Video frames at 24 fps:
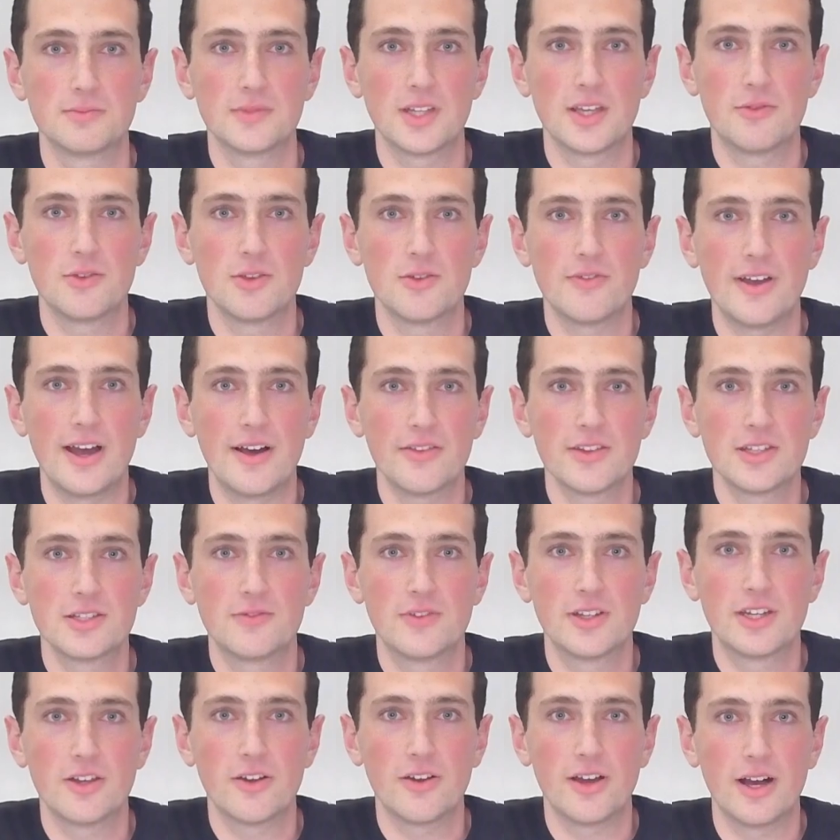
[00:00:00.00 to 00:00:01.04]
If you found this
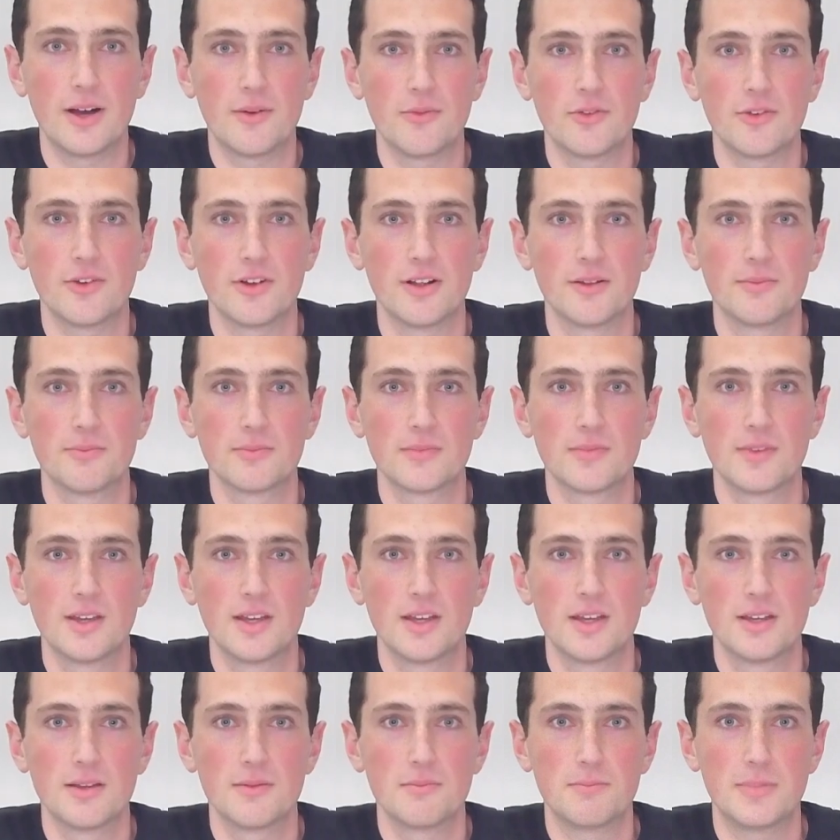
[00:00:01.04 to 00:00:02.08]
video helpful,
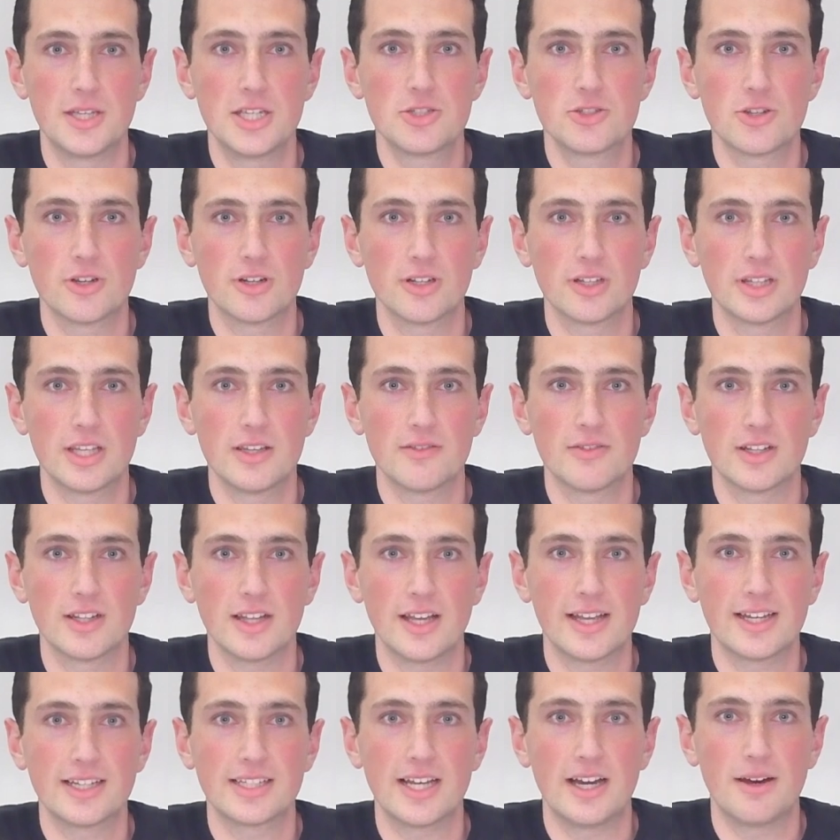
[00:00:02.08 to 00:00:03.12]
be sure to leave a
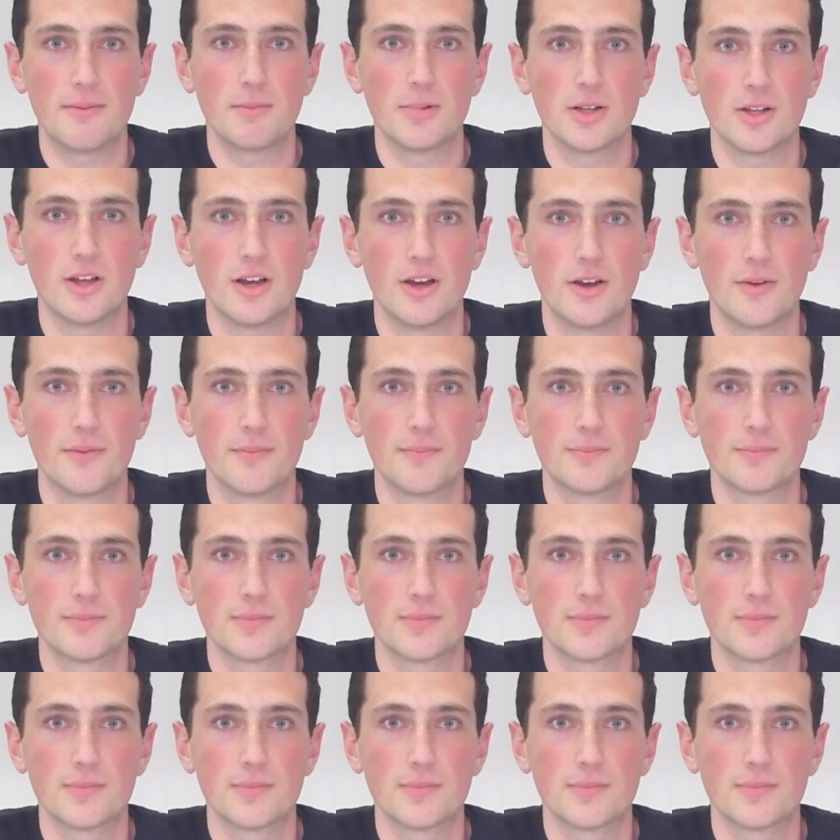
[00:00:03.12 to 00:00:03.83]
like down below.